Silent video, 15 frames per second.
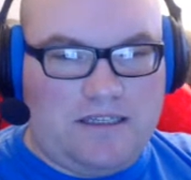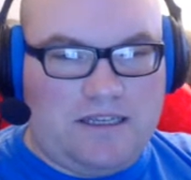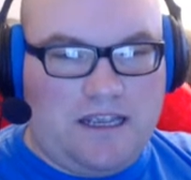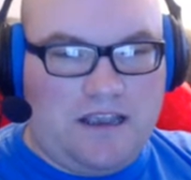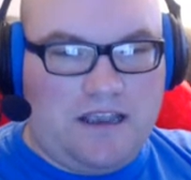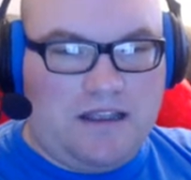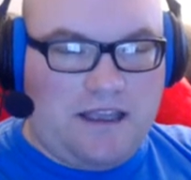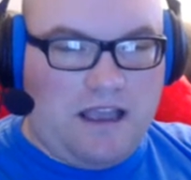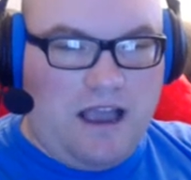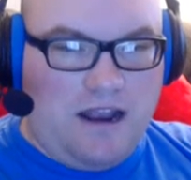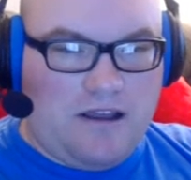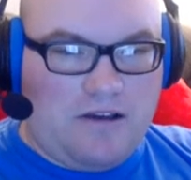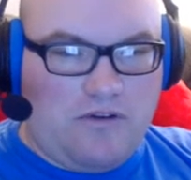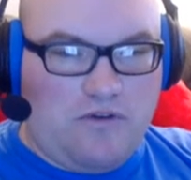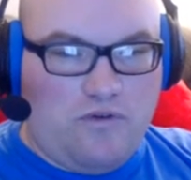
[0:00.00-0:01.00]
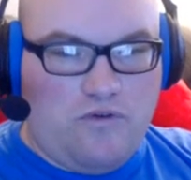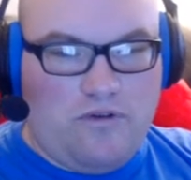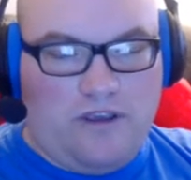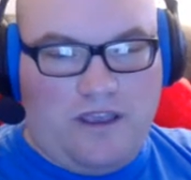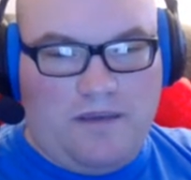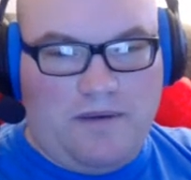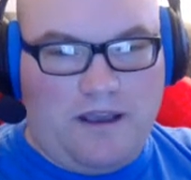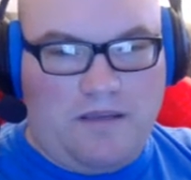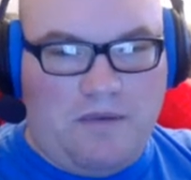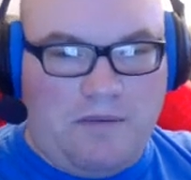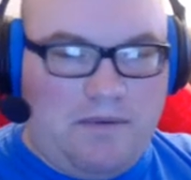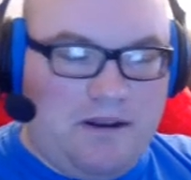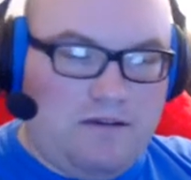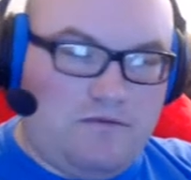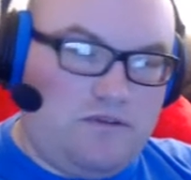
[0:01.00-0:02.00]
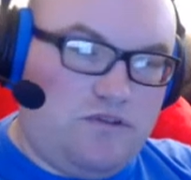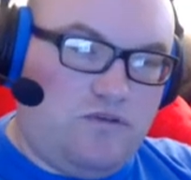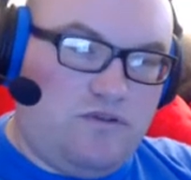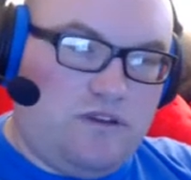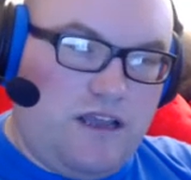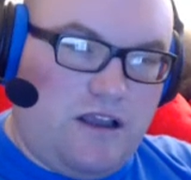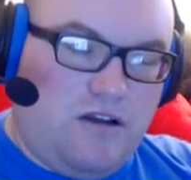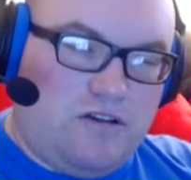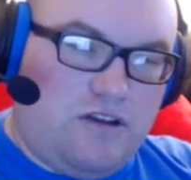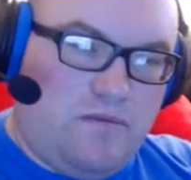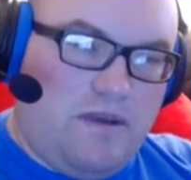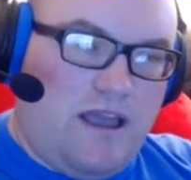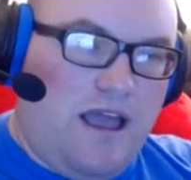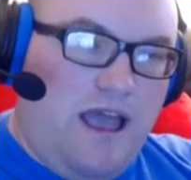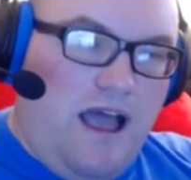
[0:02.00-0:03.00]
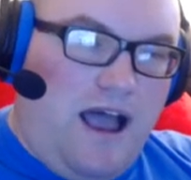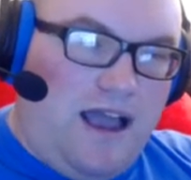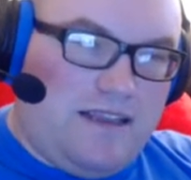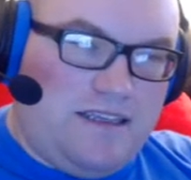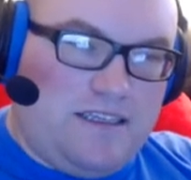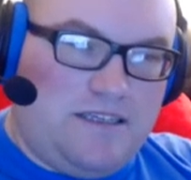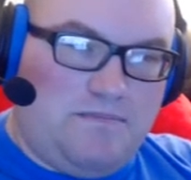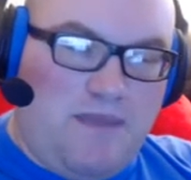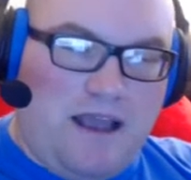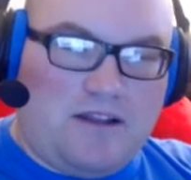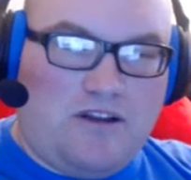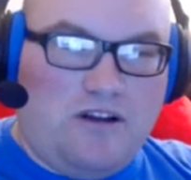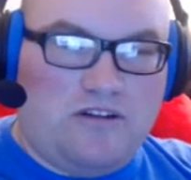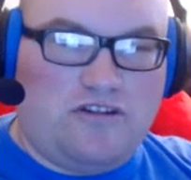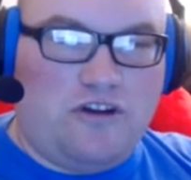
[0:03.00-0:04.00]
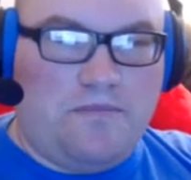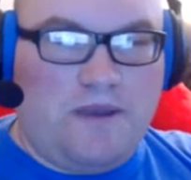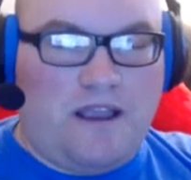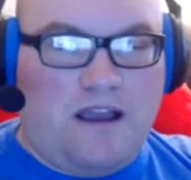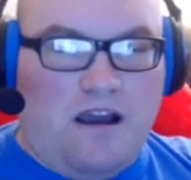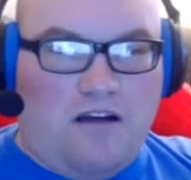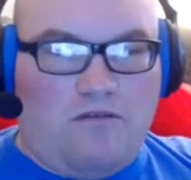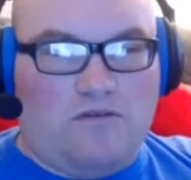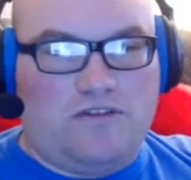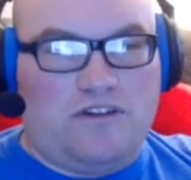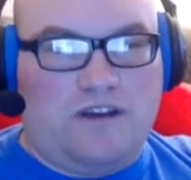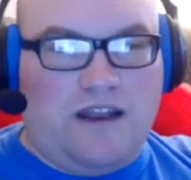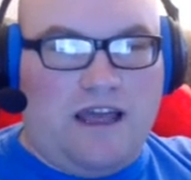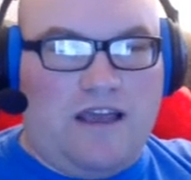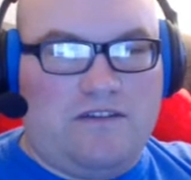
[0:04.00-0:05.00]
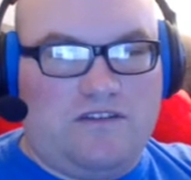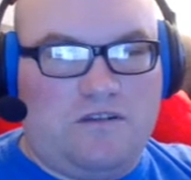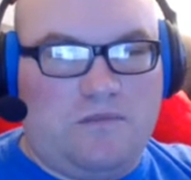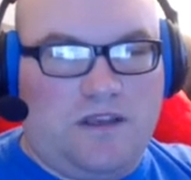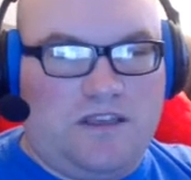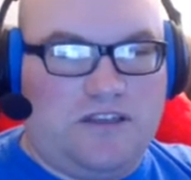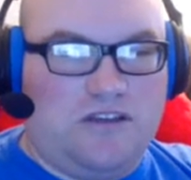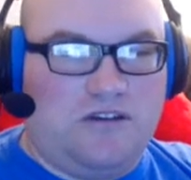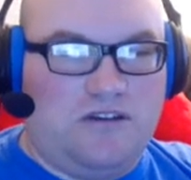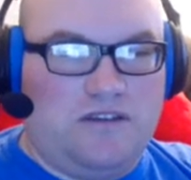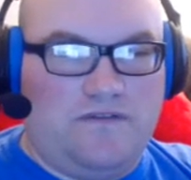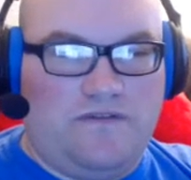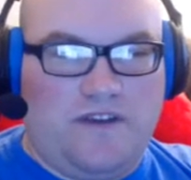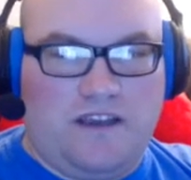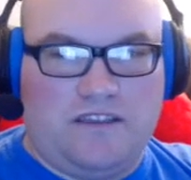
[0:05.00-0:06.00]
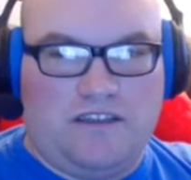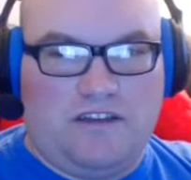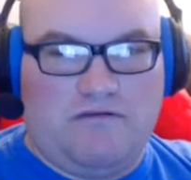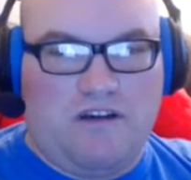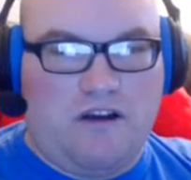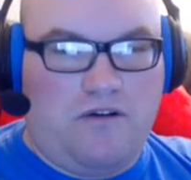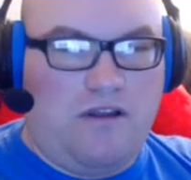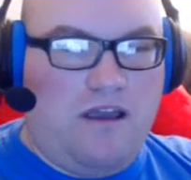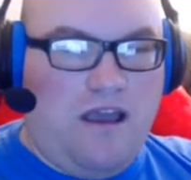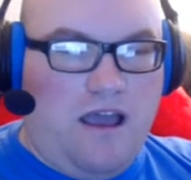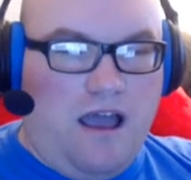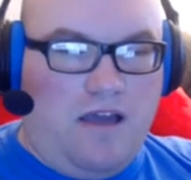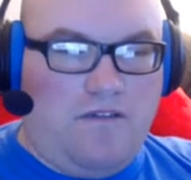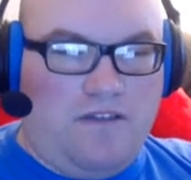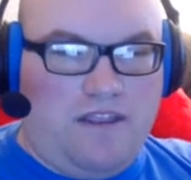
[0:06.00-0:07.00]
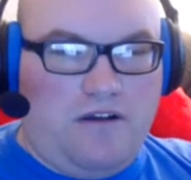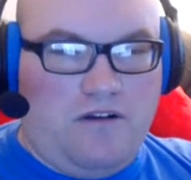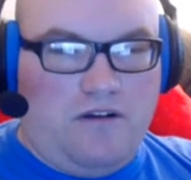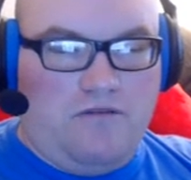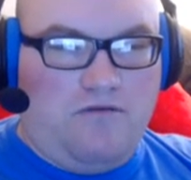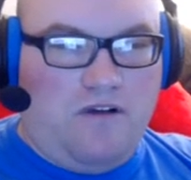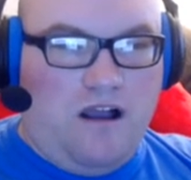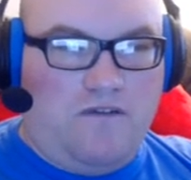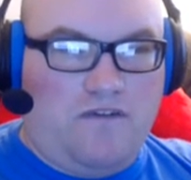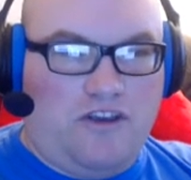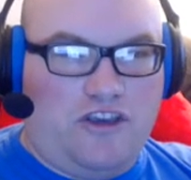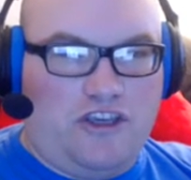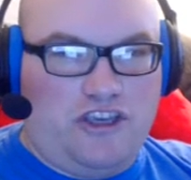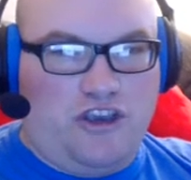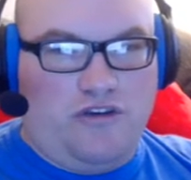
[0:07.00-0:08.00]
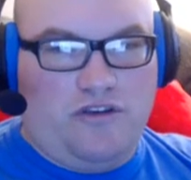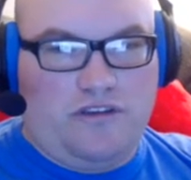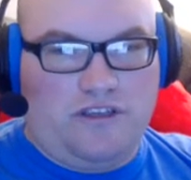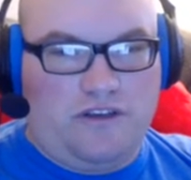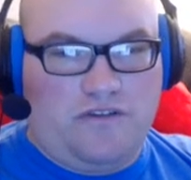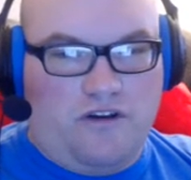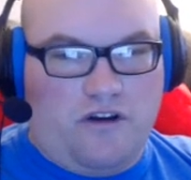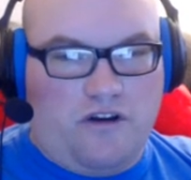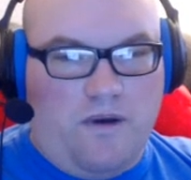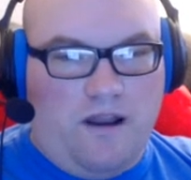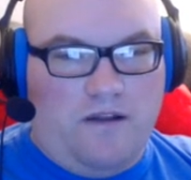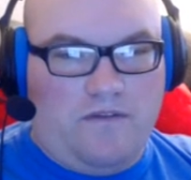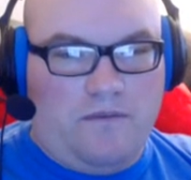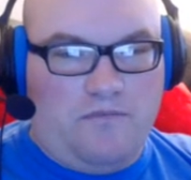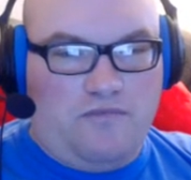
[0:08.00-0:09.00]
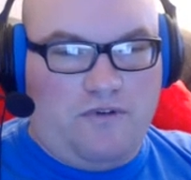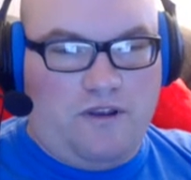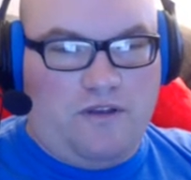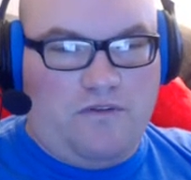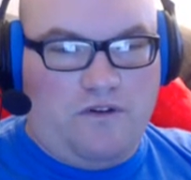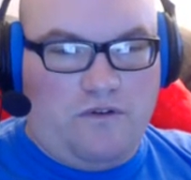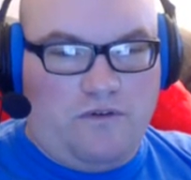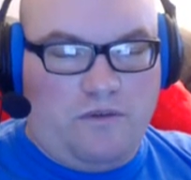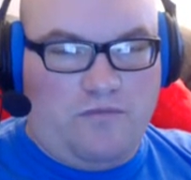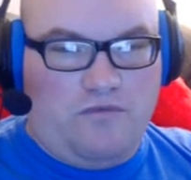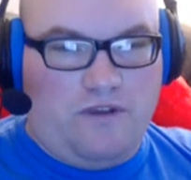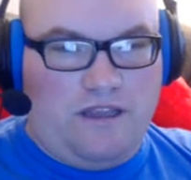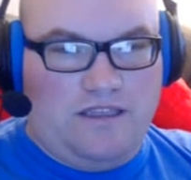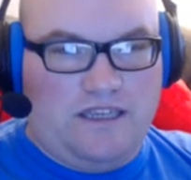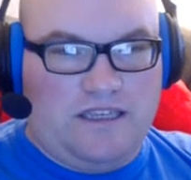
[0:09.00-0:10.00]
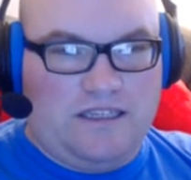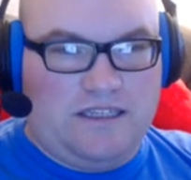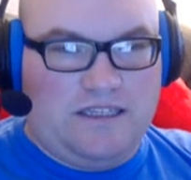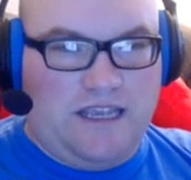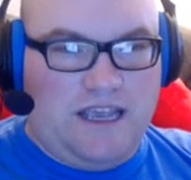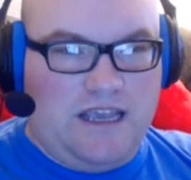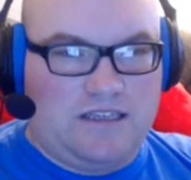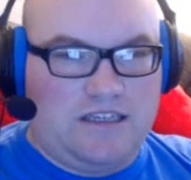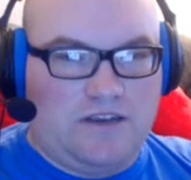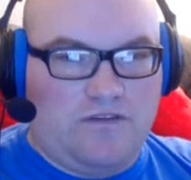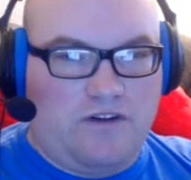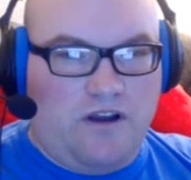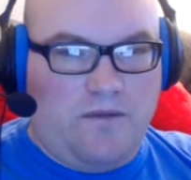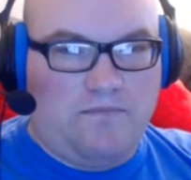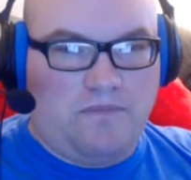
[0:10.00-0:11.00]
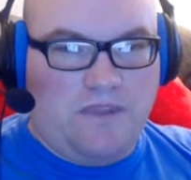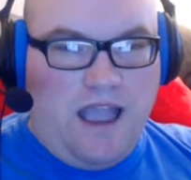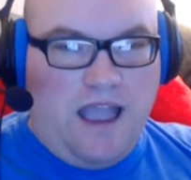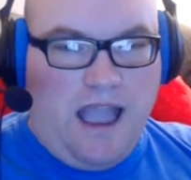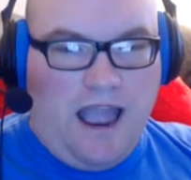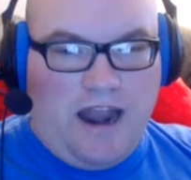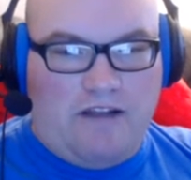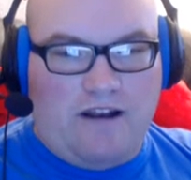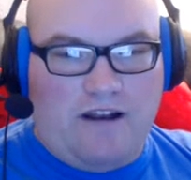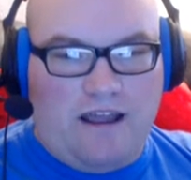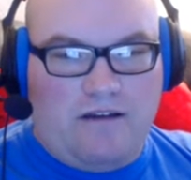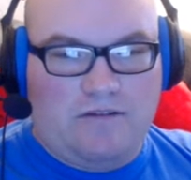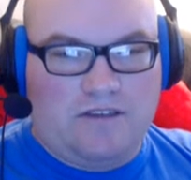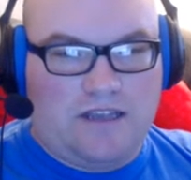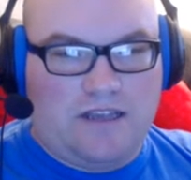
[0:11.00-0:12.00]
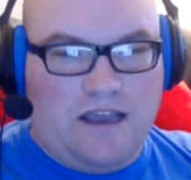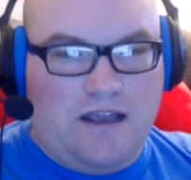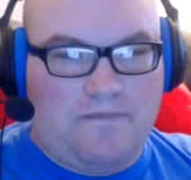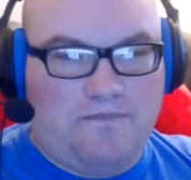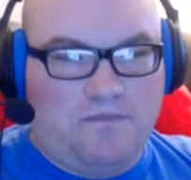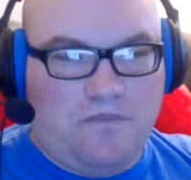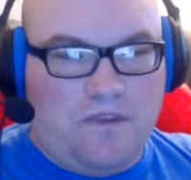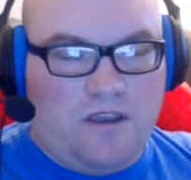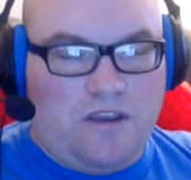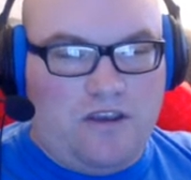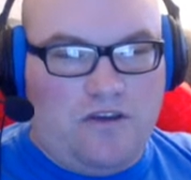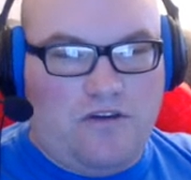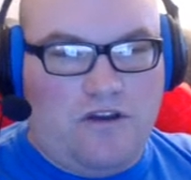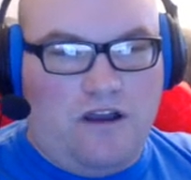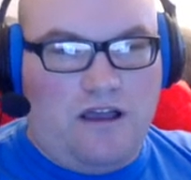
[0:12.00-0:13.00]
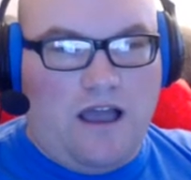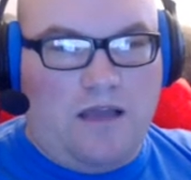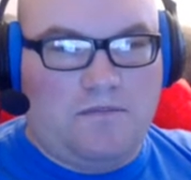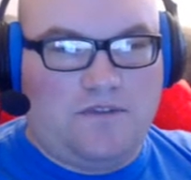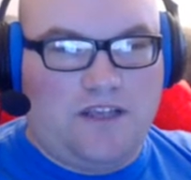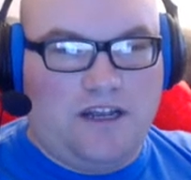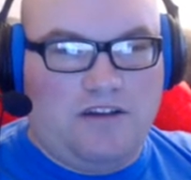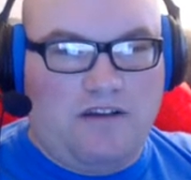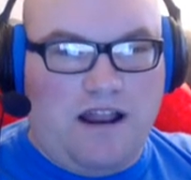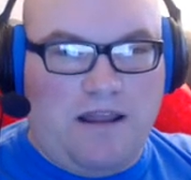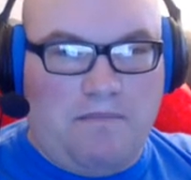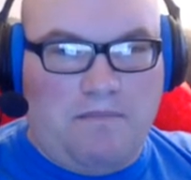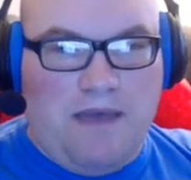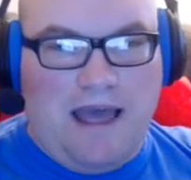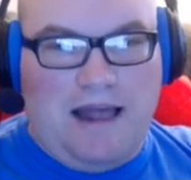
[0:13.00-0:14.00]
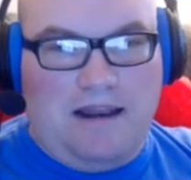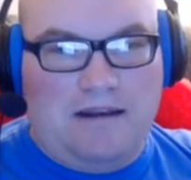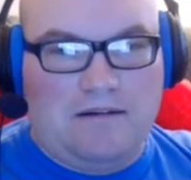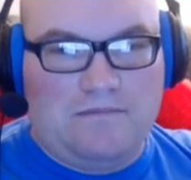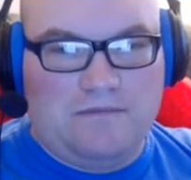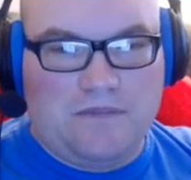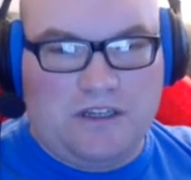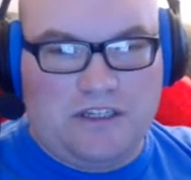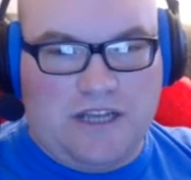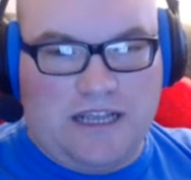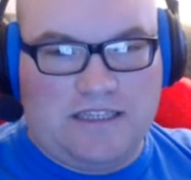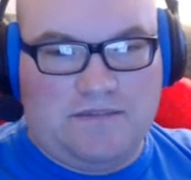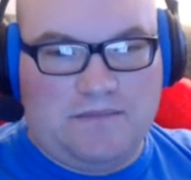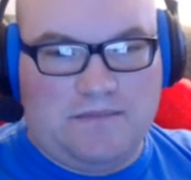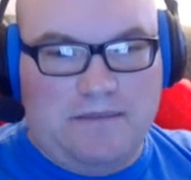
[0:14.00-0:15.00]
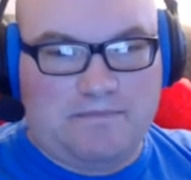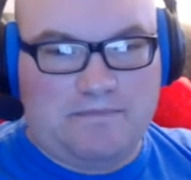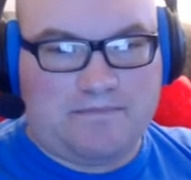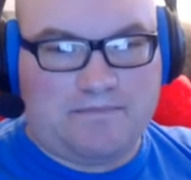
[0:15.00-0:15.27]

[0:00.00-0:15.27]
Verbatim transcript: They, they're kind of cool. You can pick them up at little stores like Hot Topic. I suspect Hot Topic are also going to have some exclusive figures of their own. I think they all look rather cute. So you've got quite a lot of the. You've got all the princesses here. So you've got Anna and Elsa. You've got um, Cinderella, Belle, Jasmine,